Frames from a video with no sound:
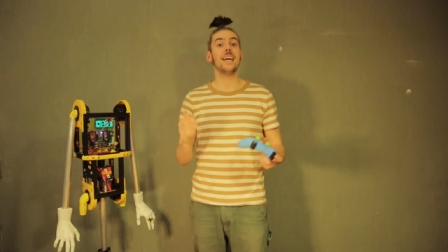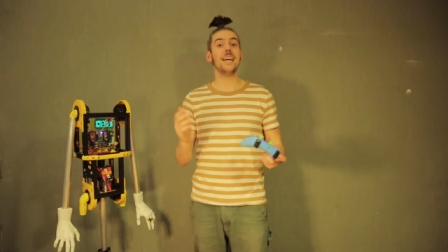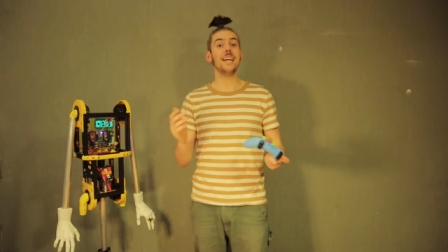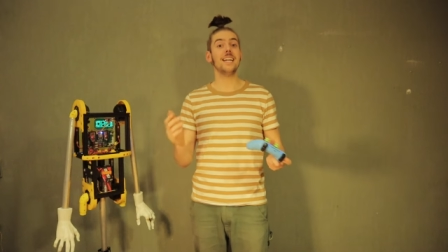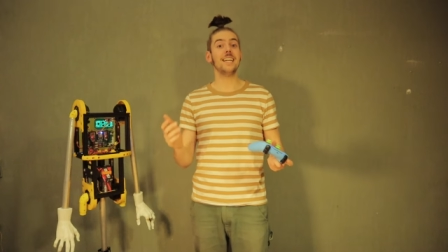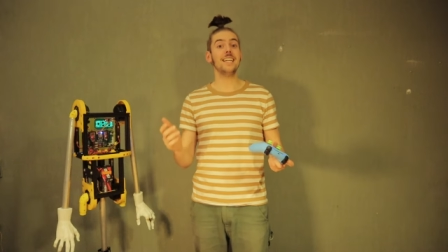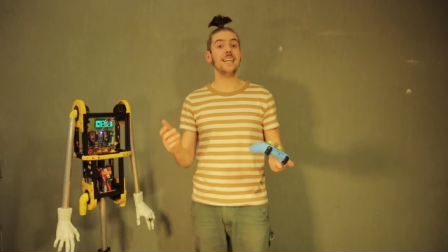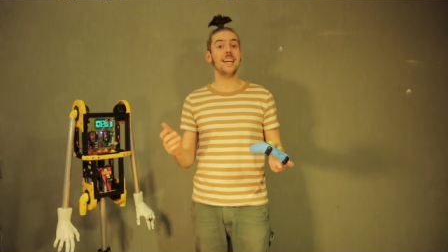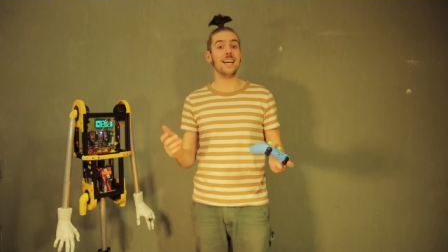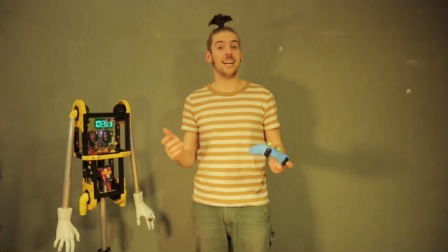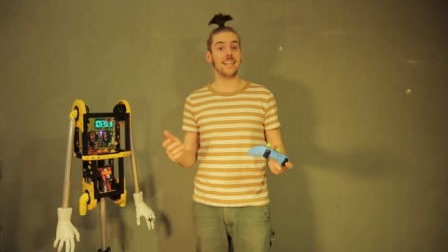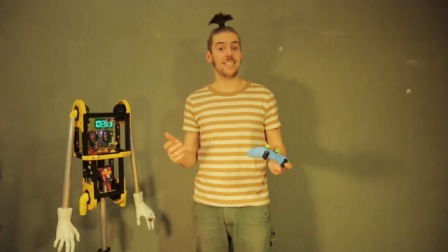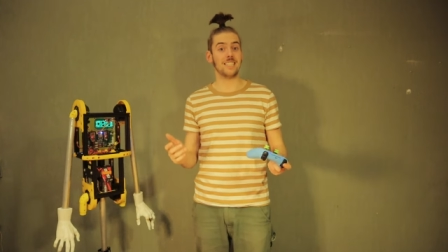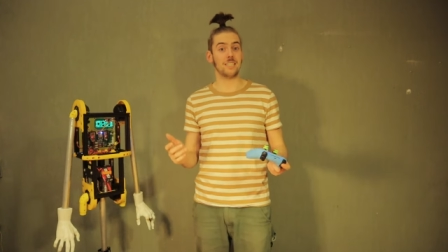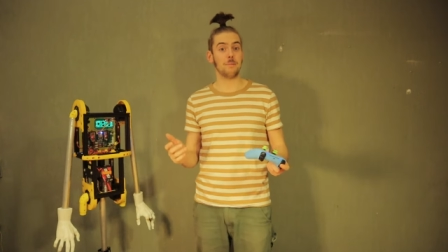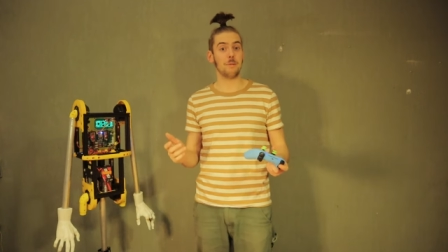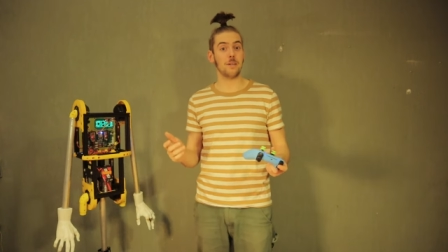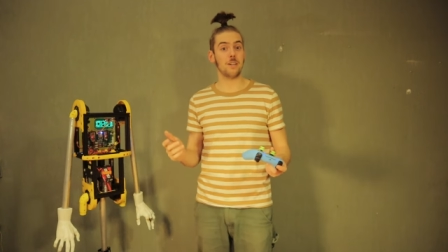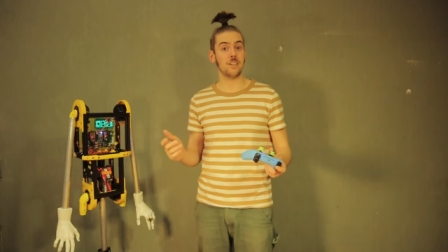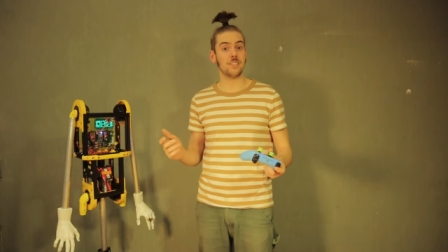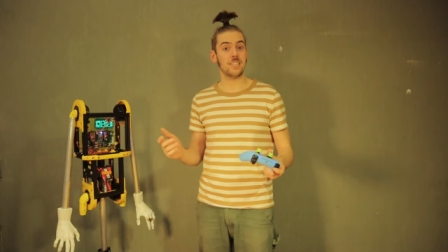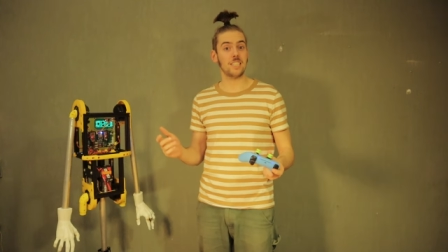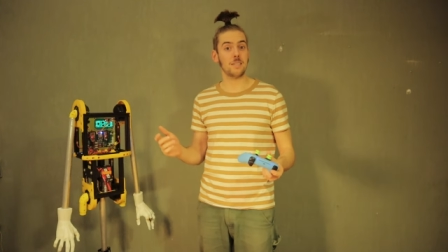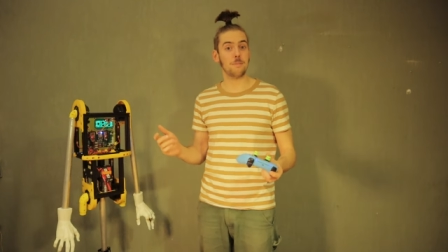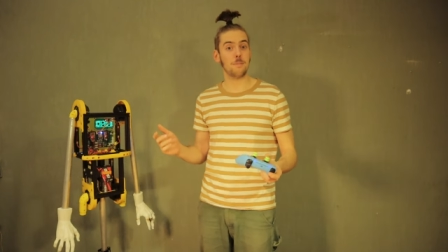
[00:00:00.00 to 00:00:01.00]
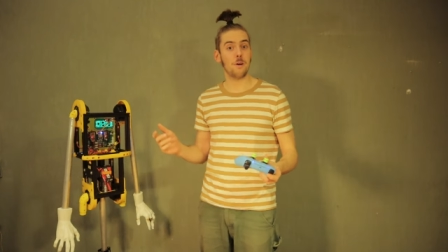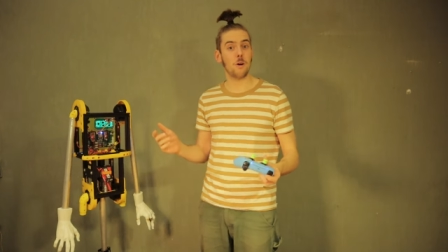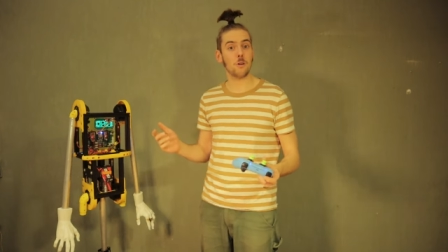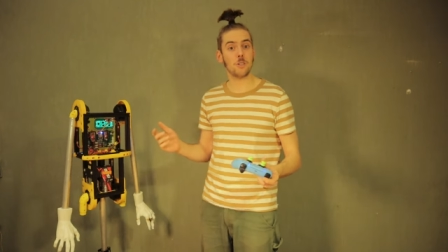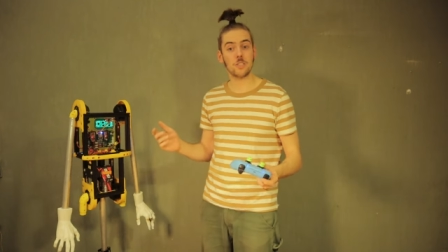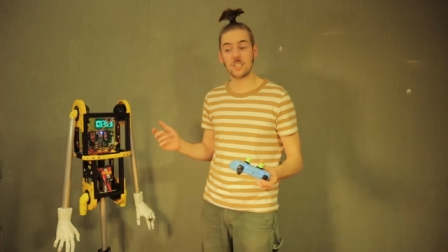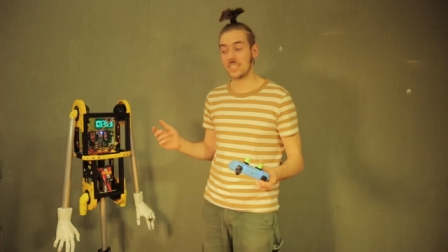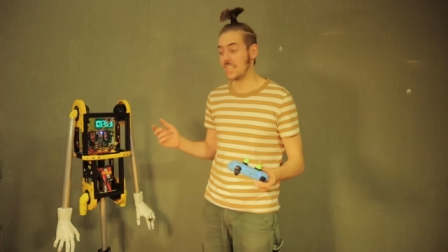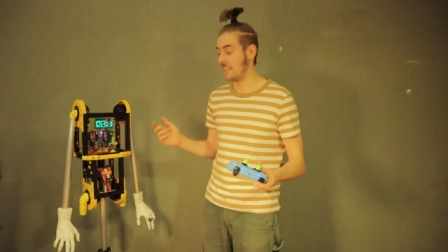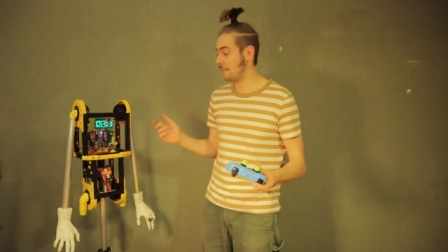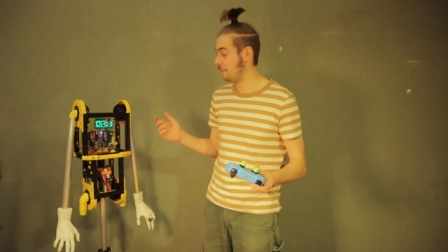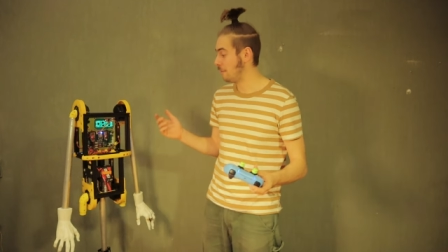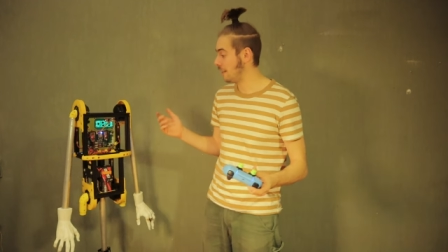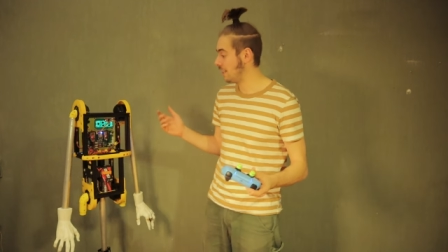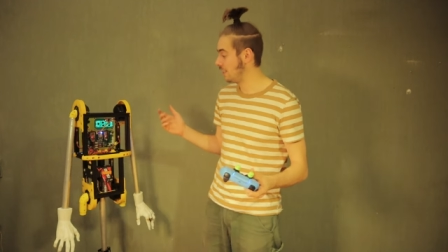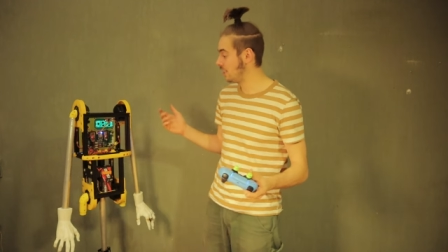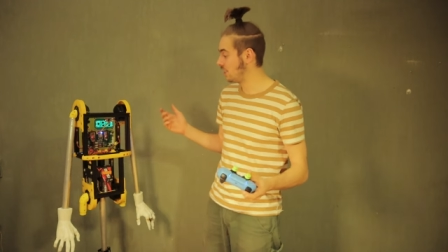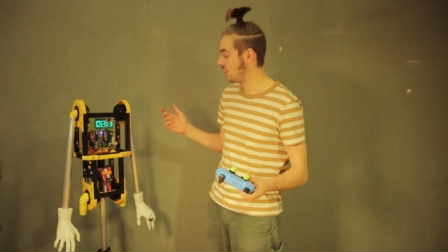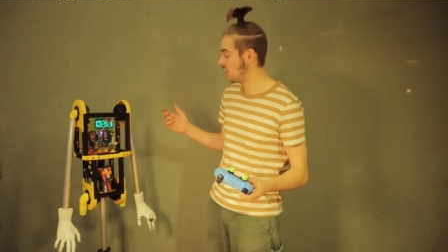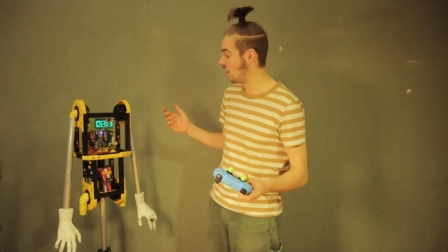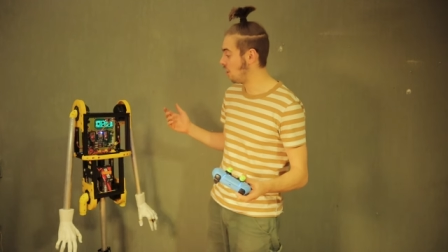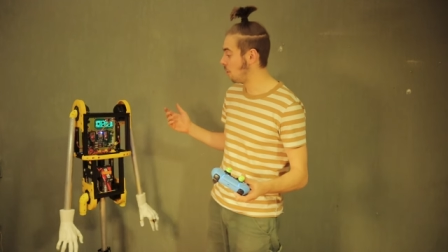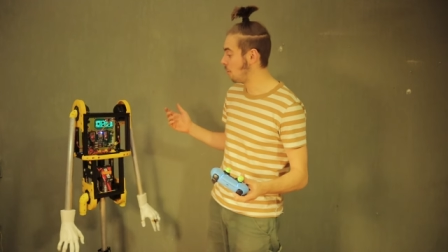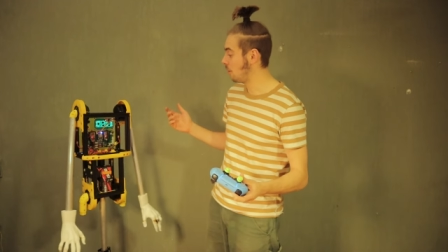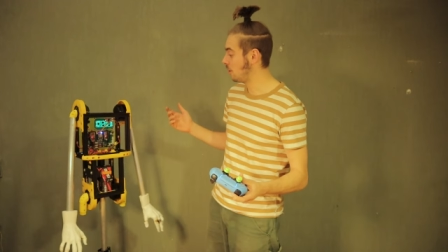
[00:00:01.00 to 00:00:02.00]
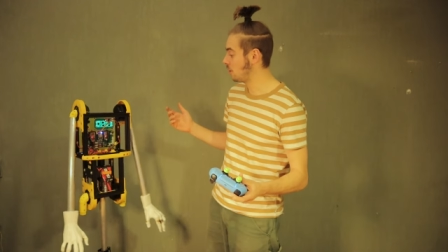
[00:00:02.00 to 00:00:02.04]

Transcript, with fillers: In the end, because these motors give me so